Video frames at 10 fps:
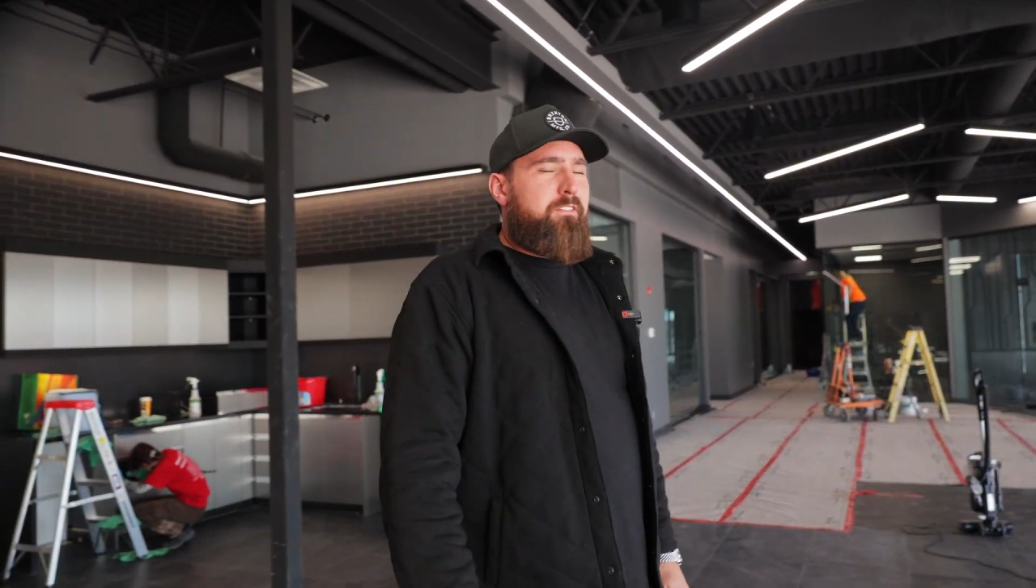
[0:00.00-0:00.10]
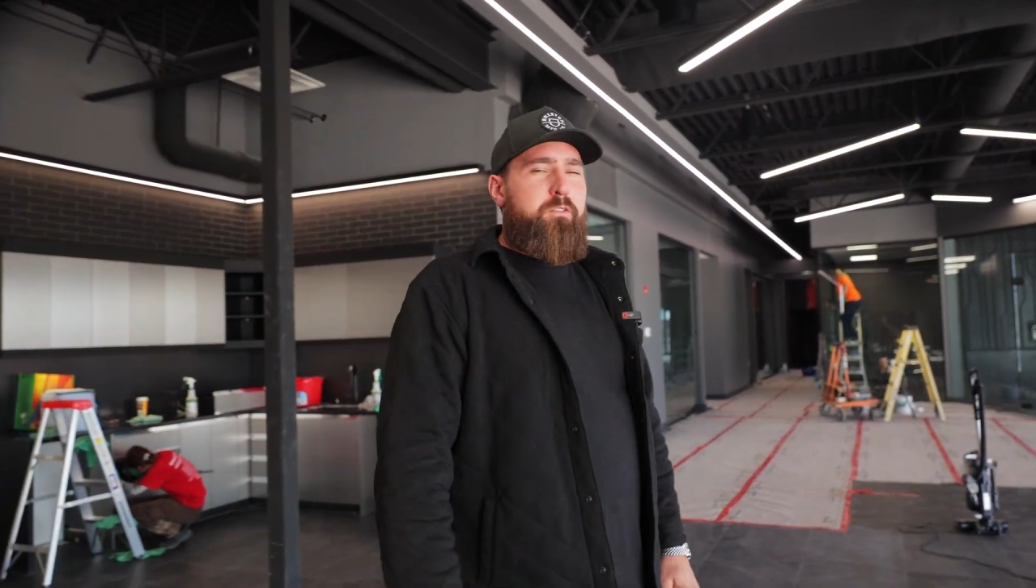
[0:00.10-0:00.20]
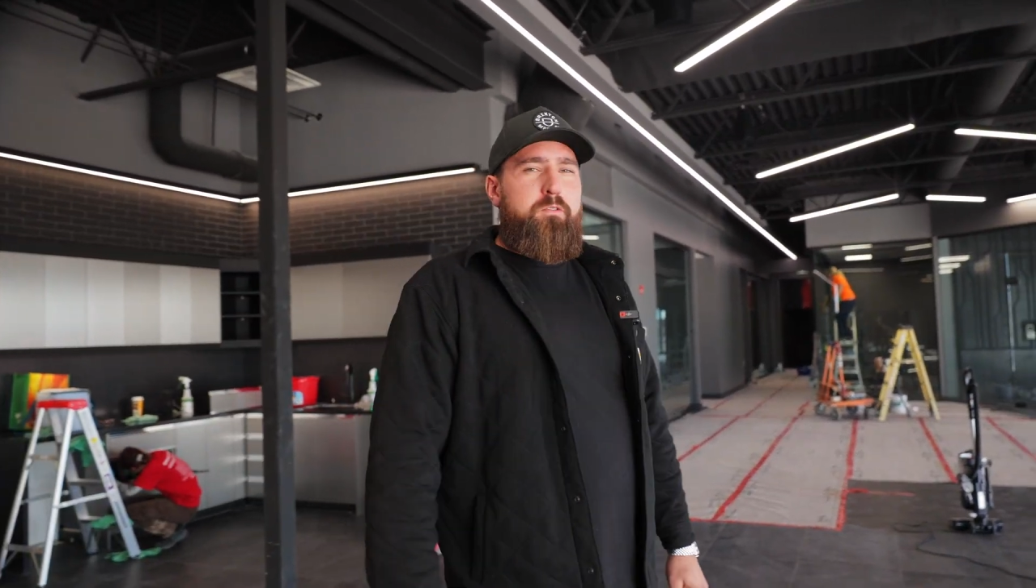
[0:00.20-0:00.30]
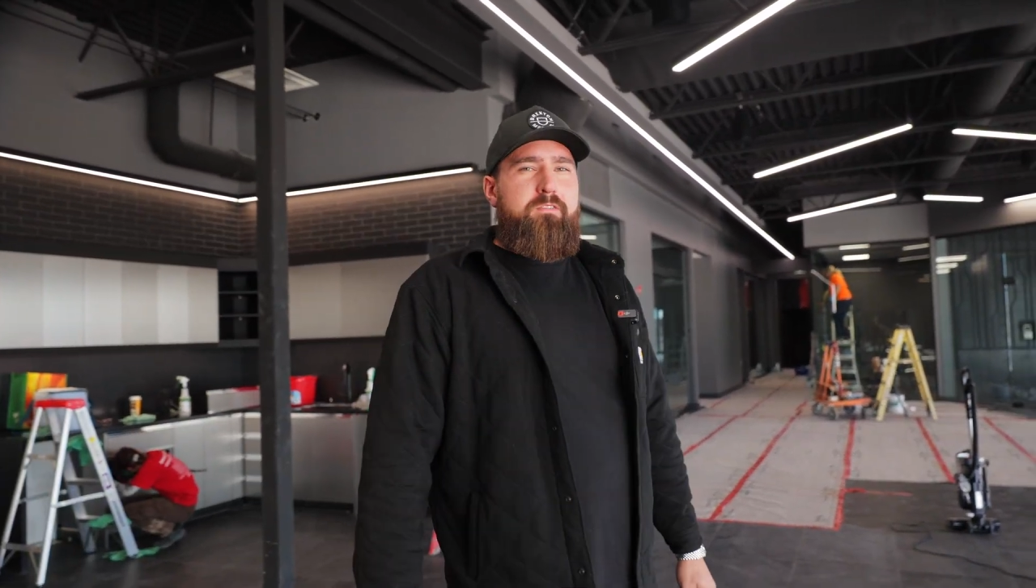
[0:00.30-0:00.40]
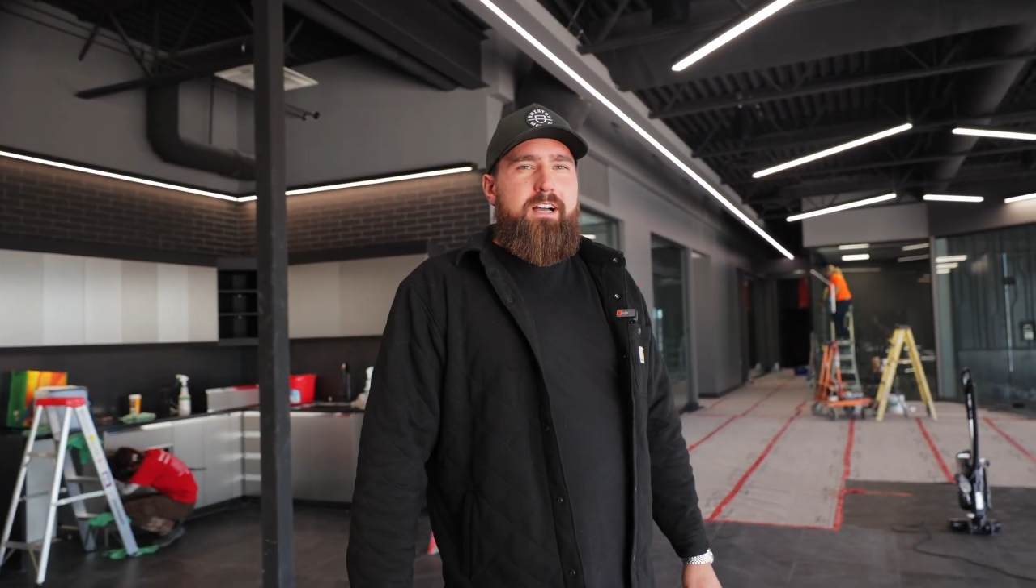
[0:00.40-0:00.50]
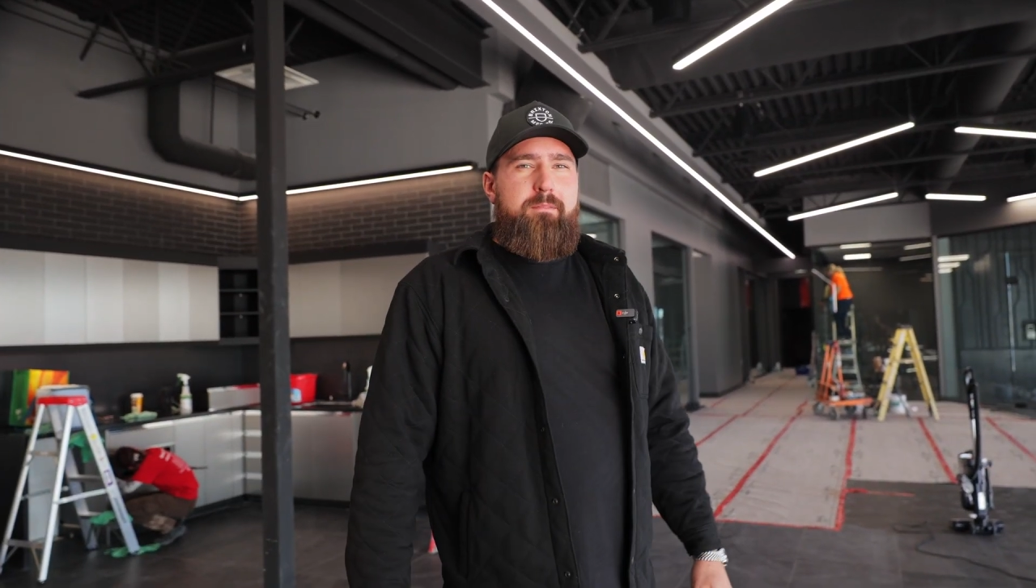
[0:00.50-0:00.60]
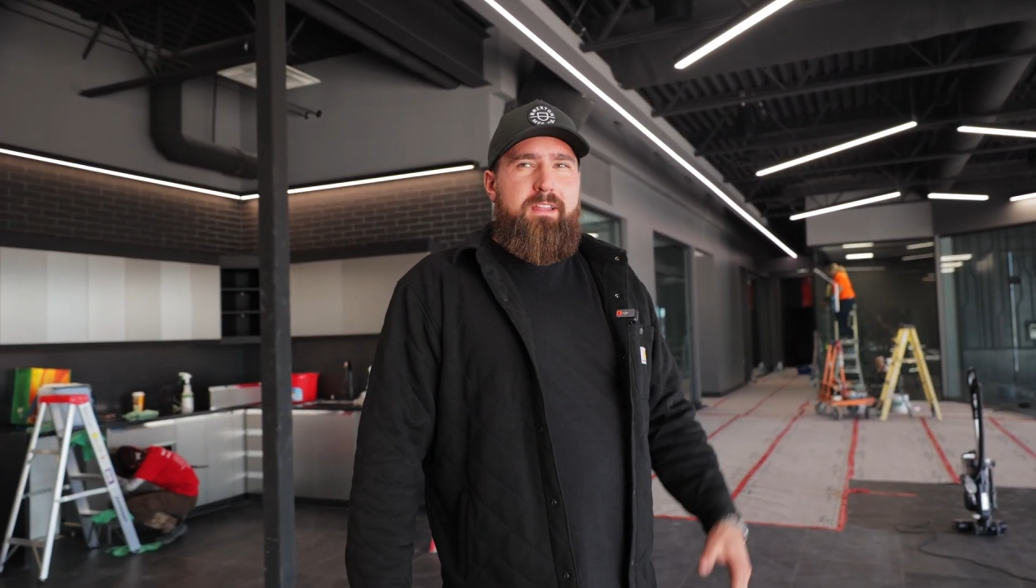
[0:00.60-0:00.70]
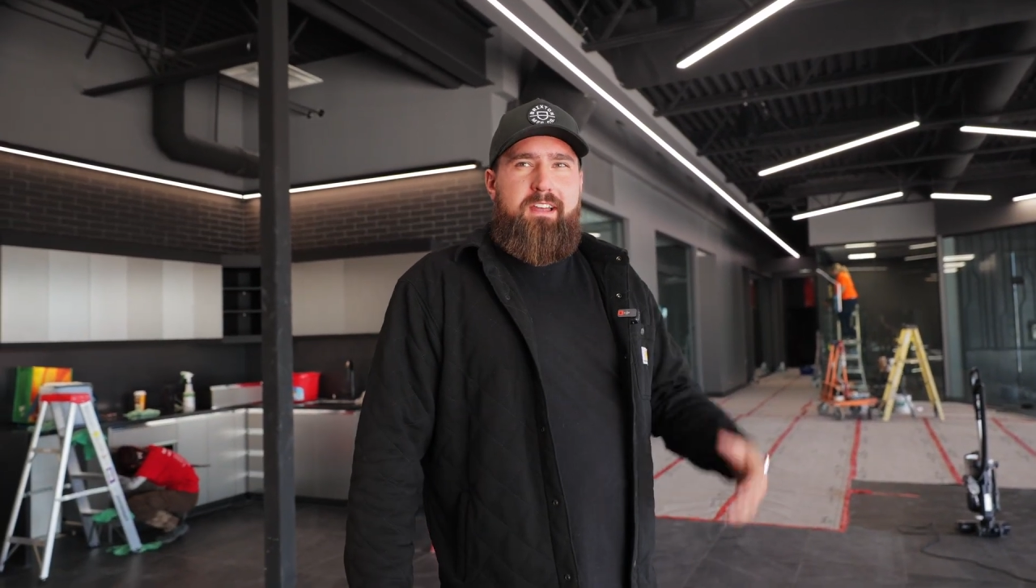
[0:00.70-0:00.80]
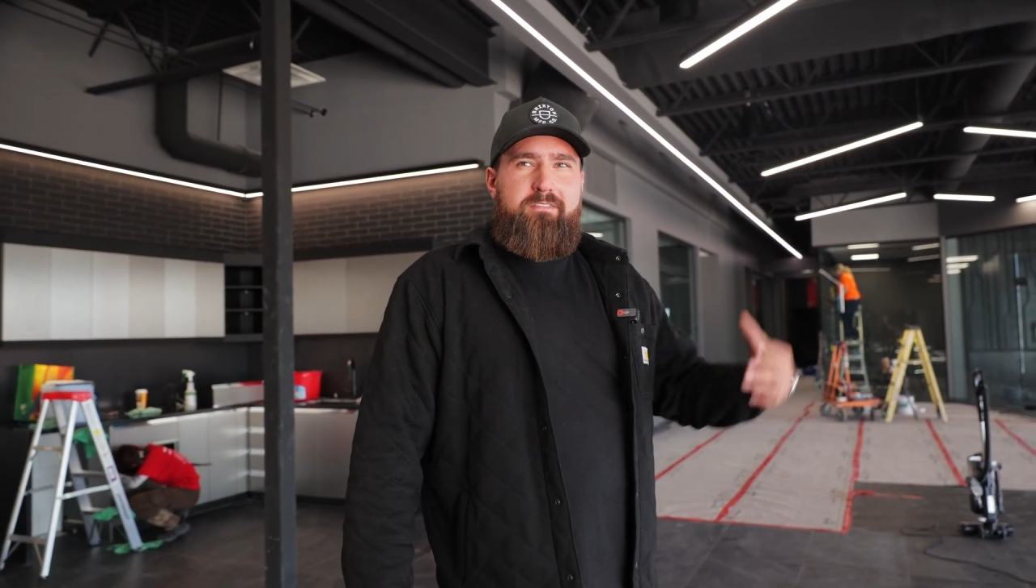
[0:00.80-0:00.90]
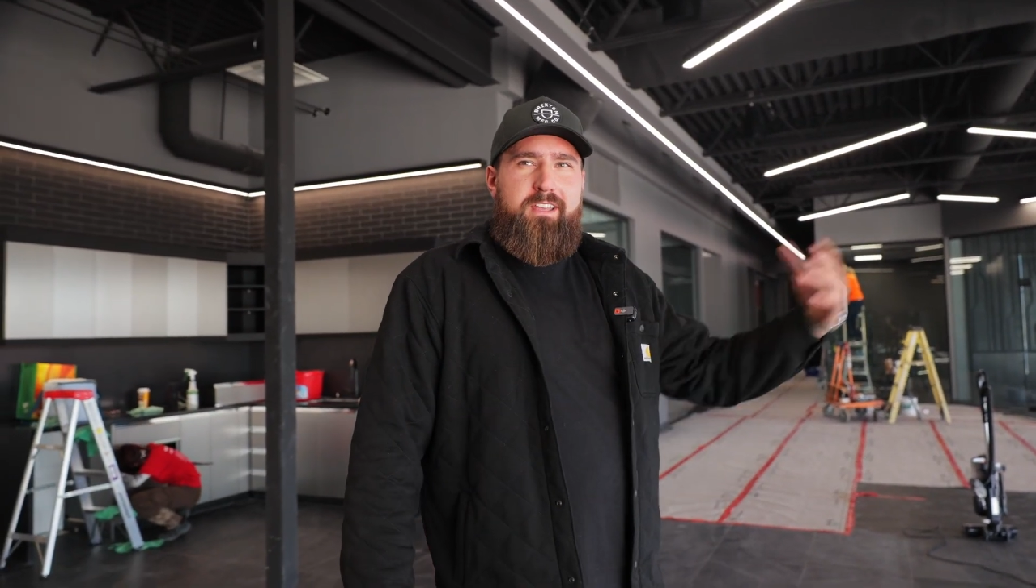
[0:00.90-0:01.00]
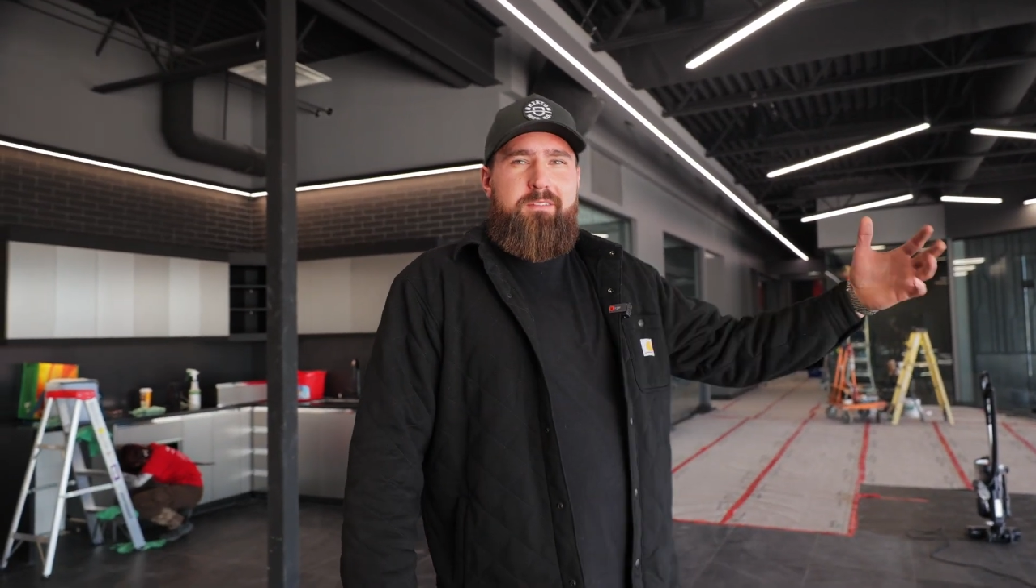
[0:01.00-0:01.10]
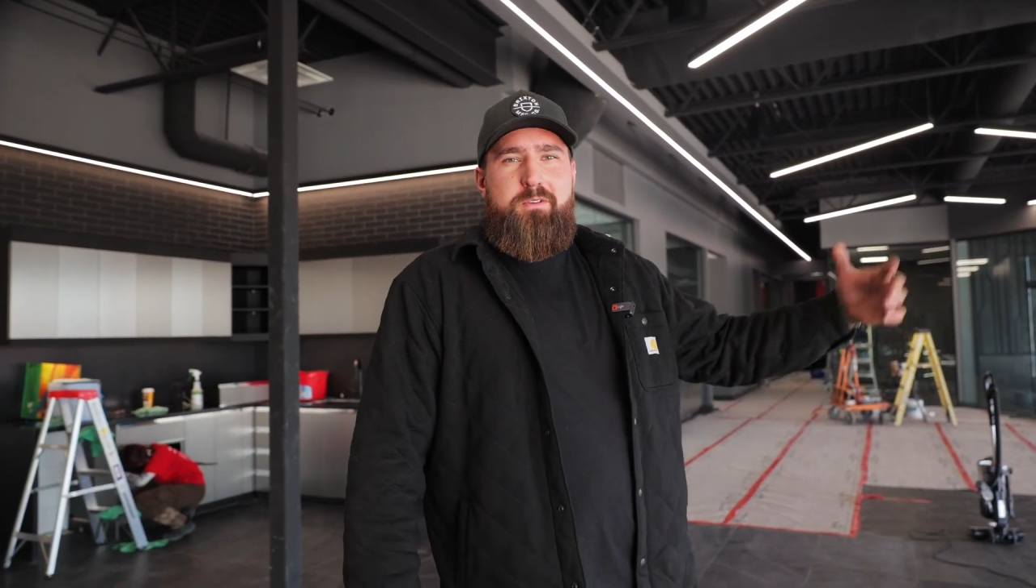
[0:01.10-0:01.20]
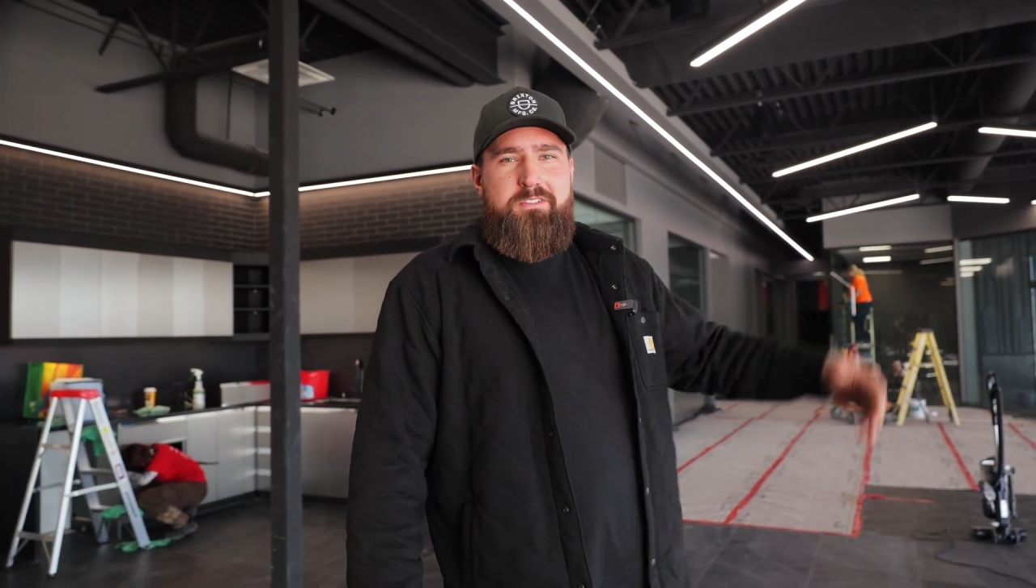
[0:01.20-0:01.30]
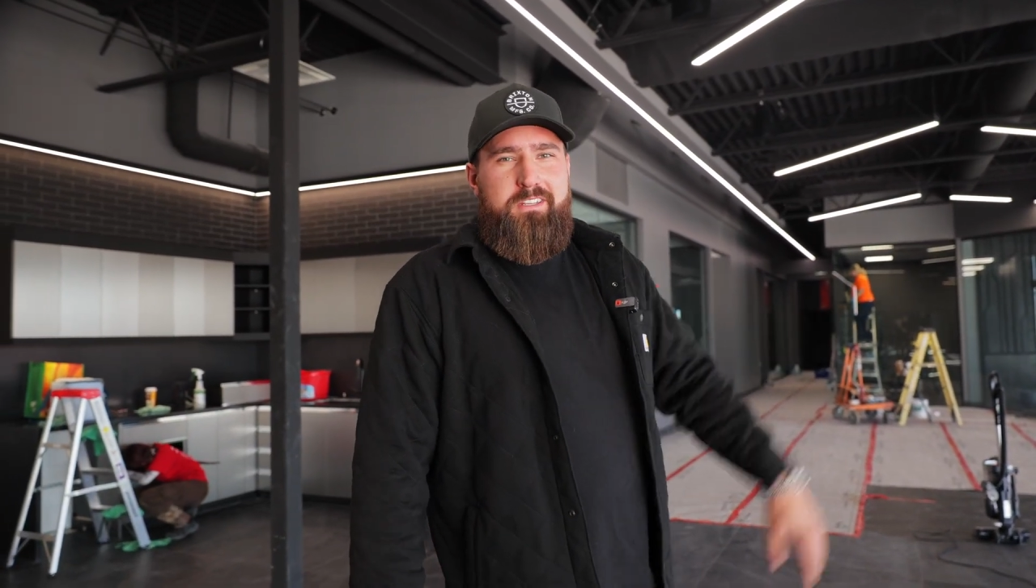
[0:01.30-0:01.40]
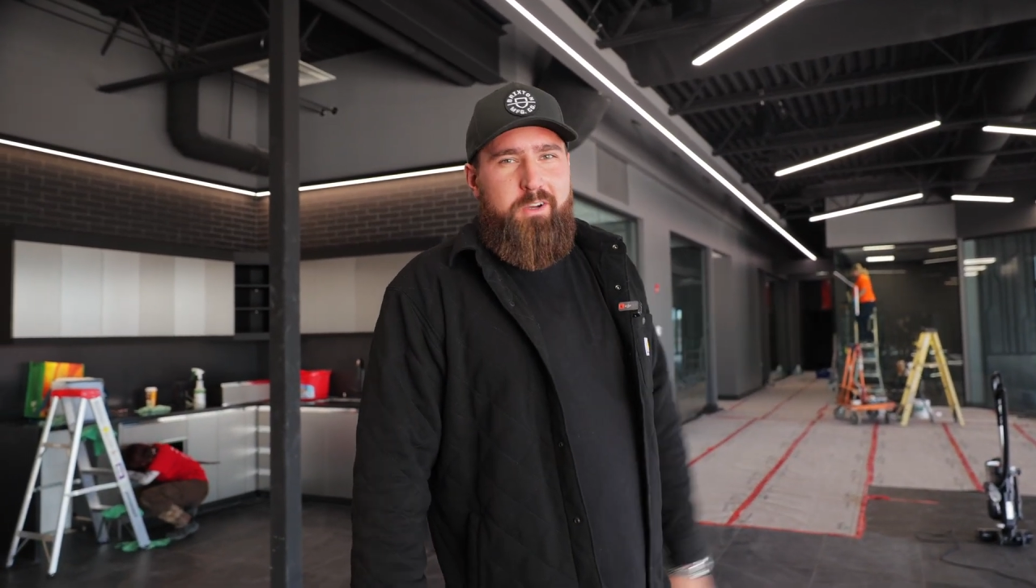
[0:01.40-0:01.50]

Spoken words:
a cool vibe to have kind of music